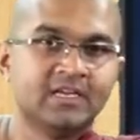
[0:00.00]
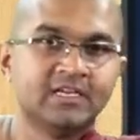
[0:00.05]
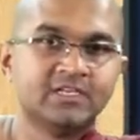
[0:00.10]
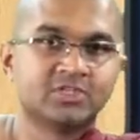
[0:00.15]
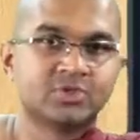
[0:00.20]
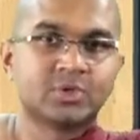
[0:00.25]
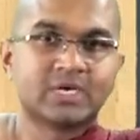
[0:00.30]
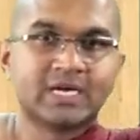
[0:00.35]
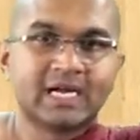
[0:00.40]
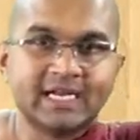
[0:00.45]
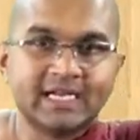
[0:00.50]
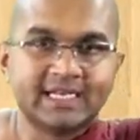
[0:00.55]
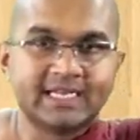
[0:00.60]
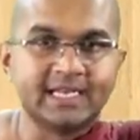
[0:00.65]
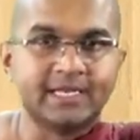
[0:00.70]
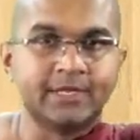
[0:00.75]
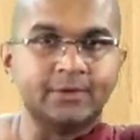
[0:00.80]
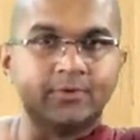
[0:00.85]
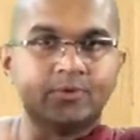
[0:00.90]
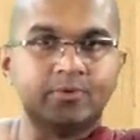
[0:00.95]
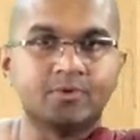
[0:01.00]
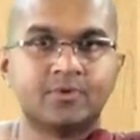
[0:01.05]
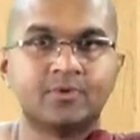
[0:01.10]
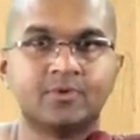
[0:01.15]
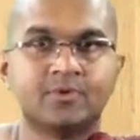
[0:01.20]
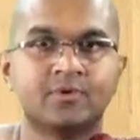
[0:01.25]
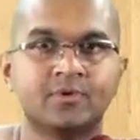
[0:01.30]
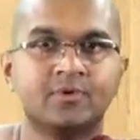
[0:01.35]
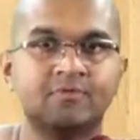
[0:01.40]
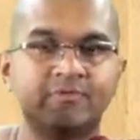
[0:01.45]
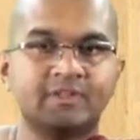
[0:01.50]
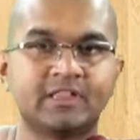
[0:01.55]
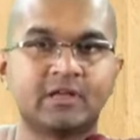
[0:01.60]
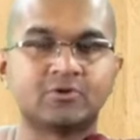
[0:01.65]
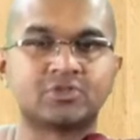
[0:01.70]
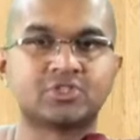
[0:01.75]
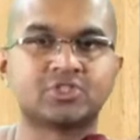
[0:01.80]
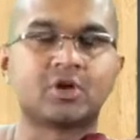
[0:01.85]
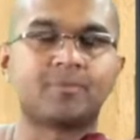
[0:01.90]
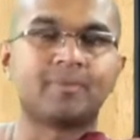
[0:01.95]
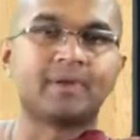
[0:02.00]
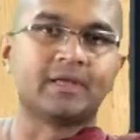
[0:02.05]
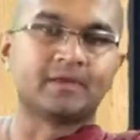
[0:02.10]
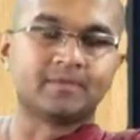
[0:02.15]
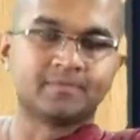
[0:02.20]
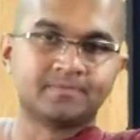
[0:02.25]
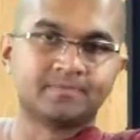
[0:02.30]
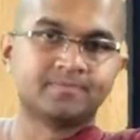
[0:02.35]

is to continue without stopping.